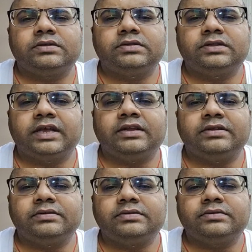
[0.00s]

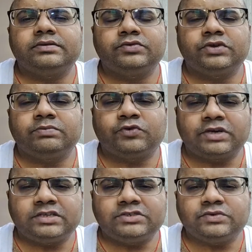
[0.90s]
Then do your
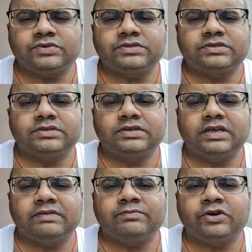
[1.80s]
morning chores.
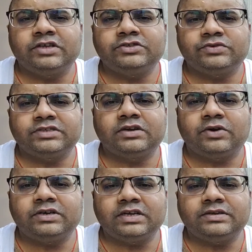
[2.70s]
If morning chores are not
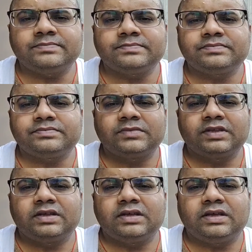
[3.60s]
done,
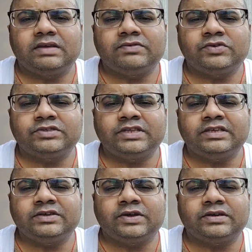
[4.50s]
if you think
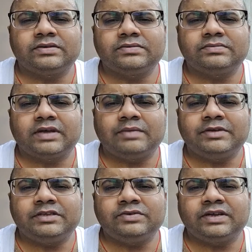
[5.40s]
you're,
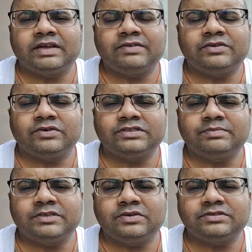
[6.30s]
you are having
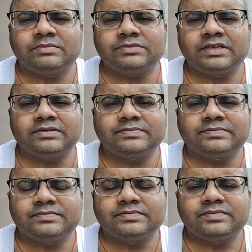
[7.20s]
constipation or something,
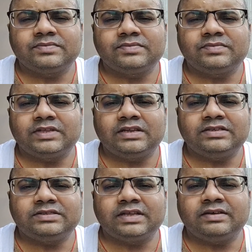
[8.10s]
then
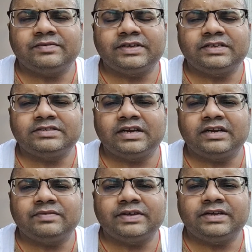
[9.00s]
stay away, straight
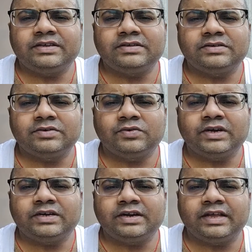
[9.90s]
away go
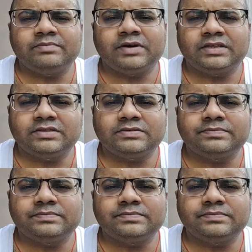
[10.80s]
and take bath.